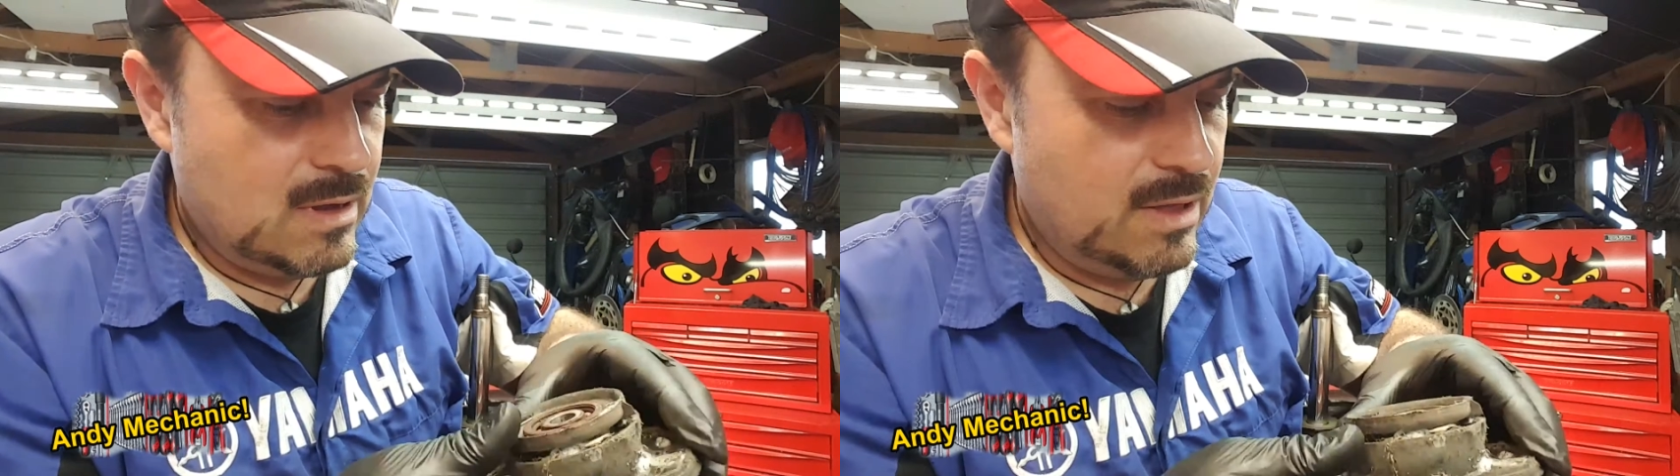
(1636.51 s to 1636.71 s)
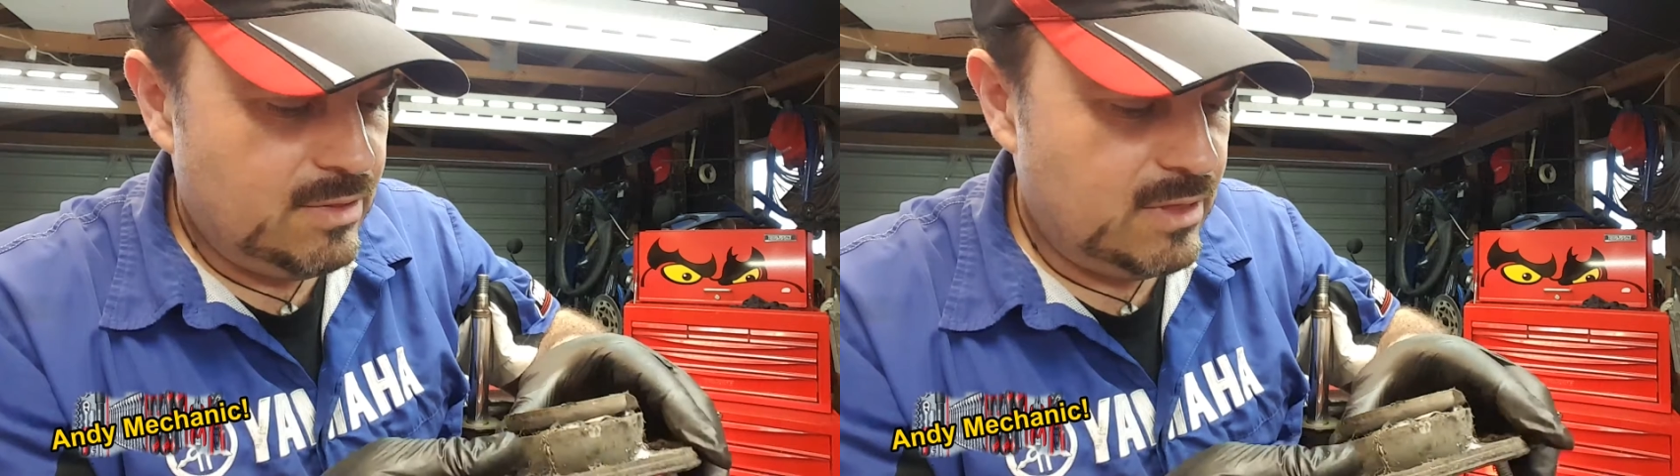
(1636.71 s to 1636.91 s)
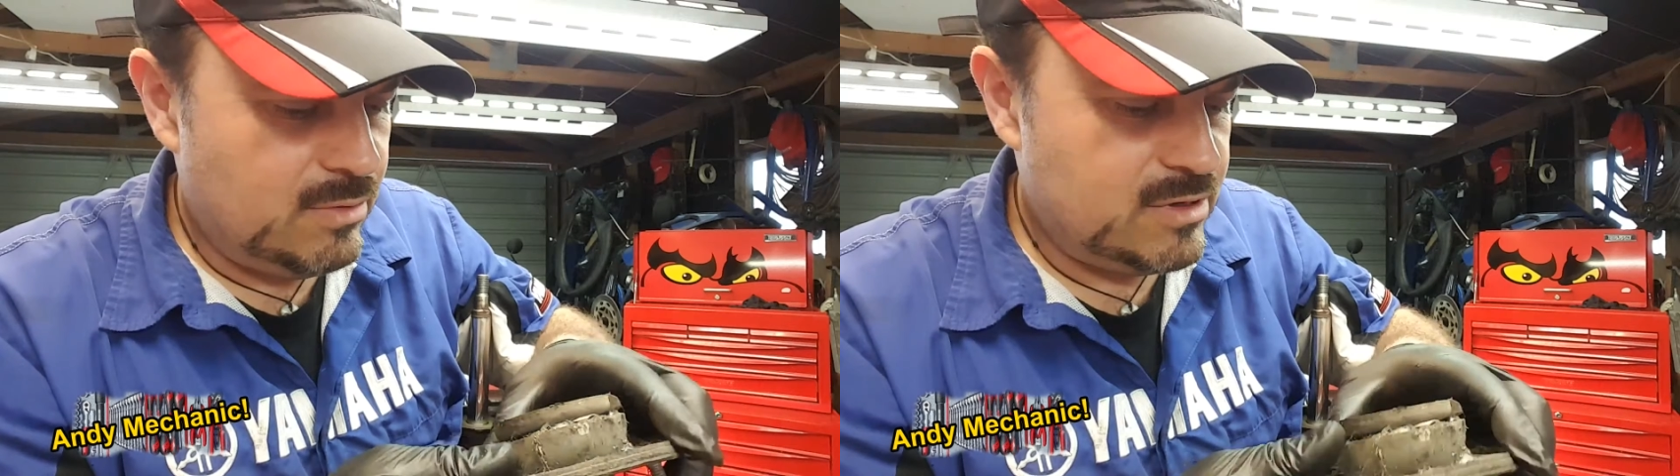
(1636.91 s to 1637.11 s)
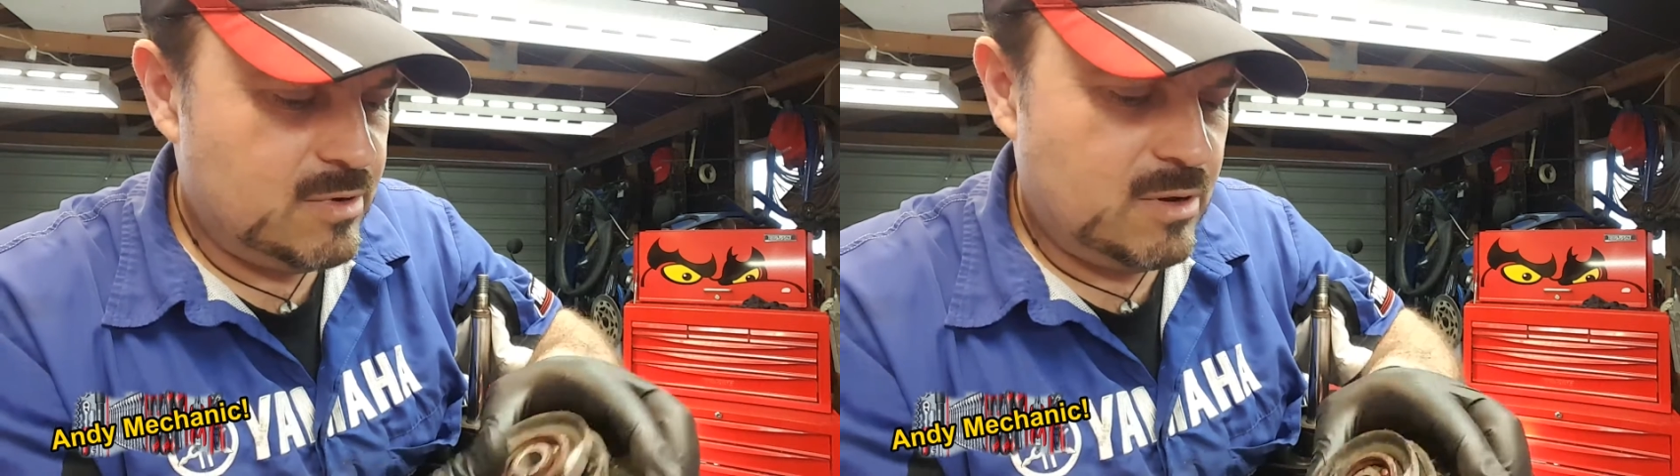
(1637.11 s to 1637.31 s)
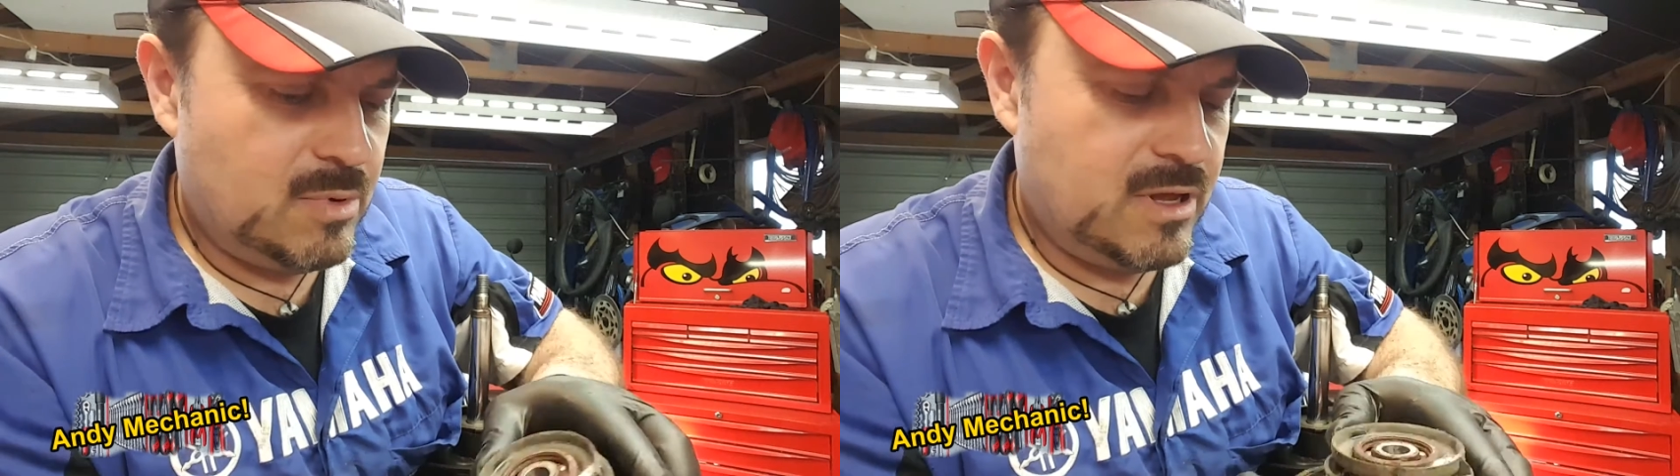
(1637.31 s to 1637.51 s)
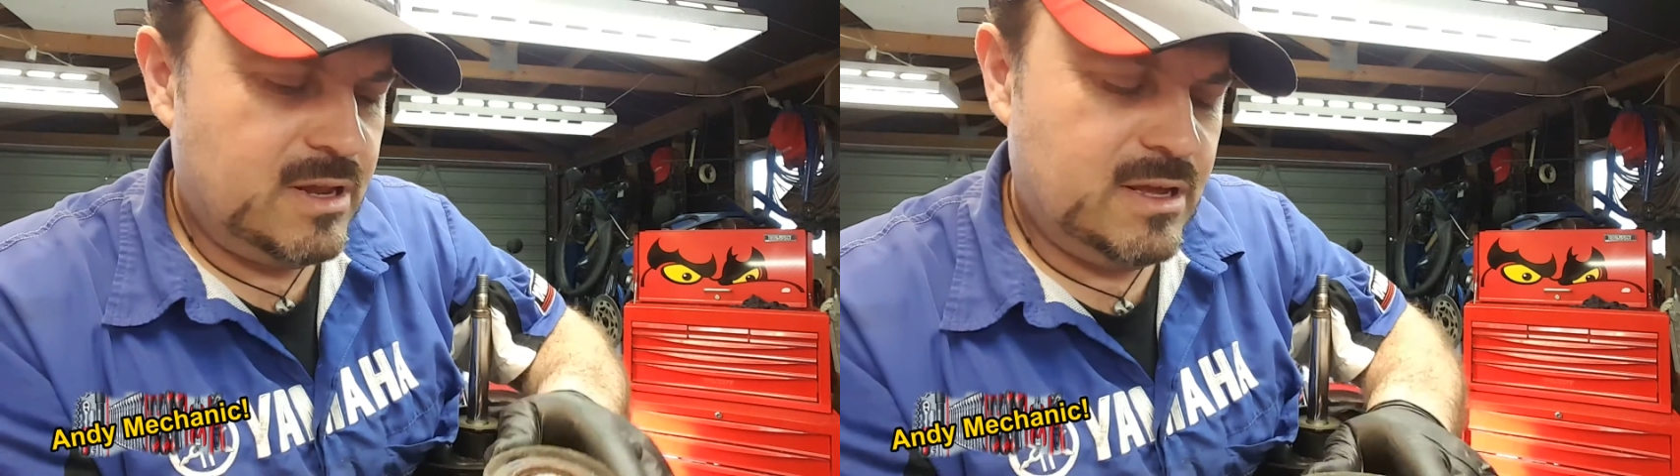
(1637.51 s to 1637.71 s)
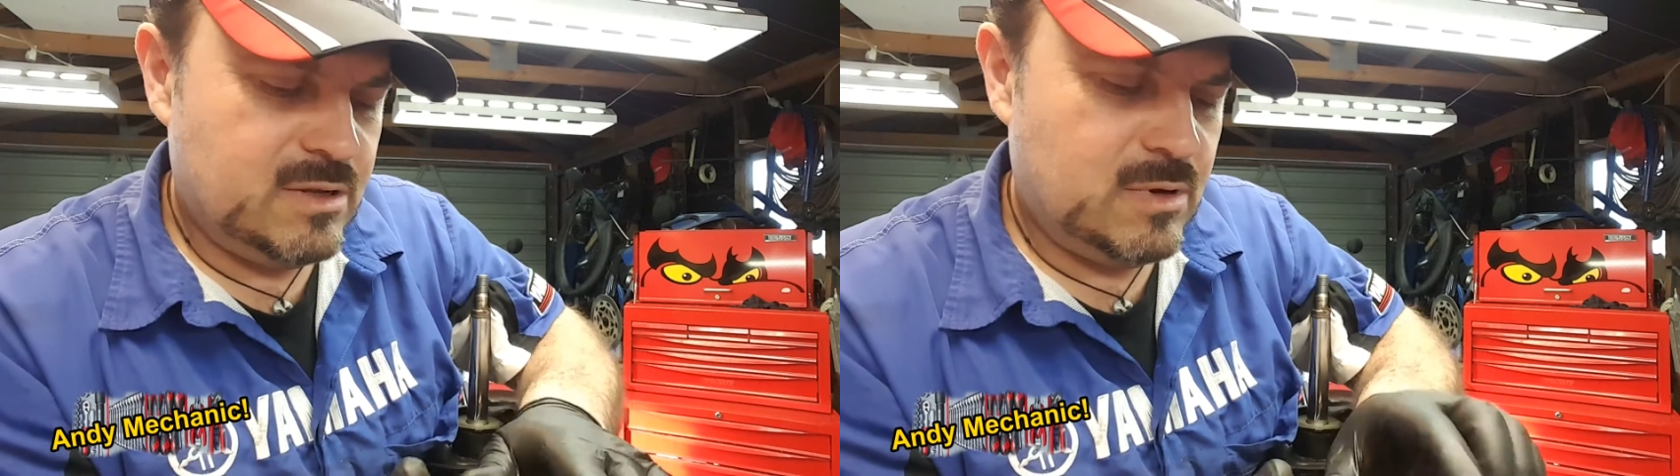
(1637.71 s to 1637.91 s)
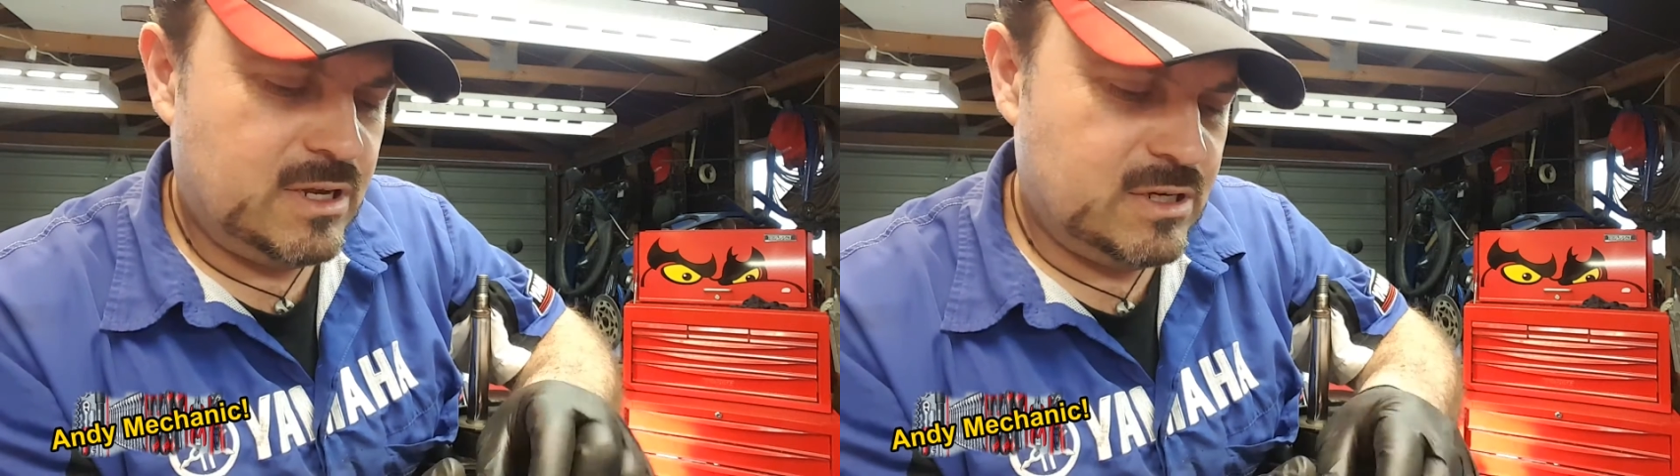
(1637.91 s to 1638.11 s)
I think there is a bit of play in it
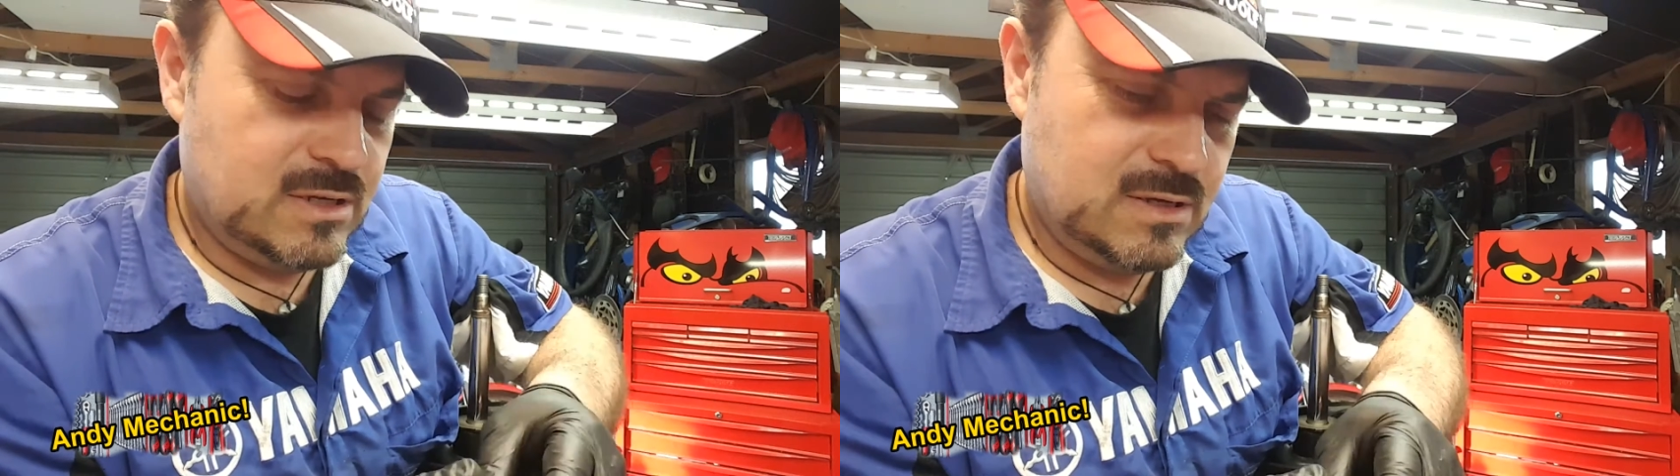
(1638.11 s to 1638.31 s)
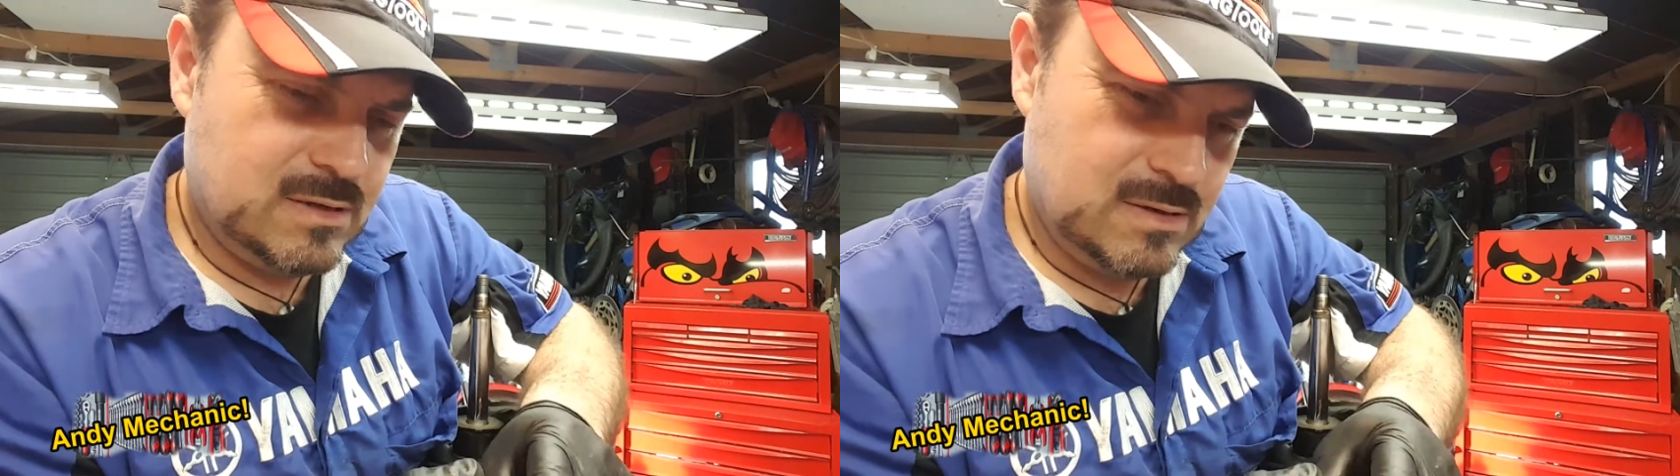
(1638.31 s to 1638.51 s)
as well, actually.